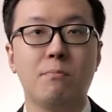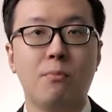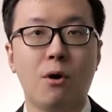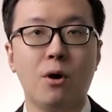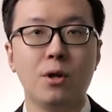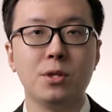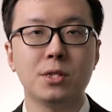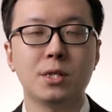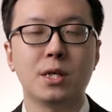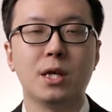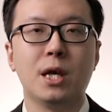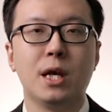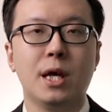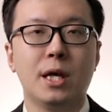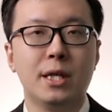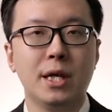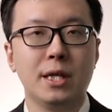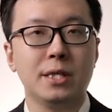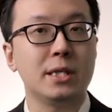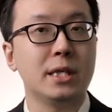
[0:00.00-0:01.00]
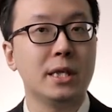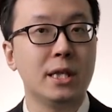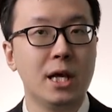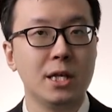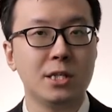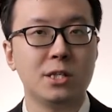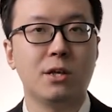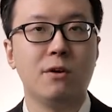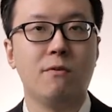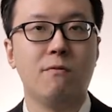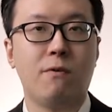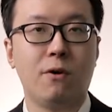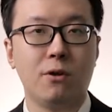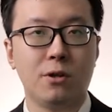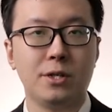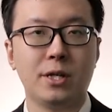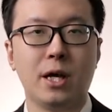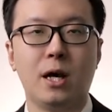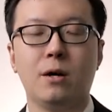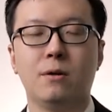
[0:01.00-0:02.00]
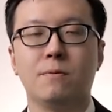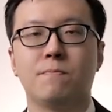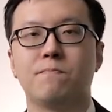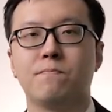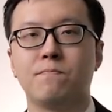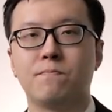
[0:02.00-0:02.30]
bonds that's less volatile.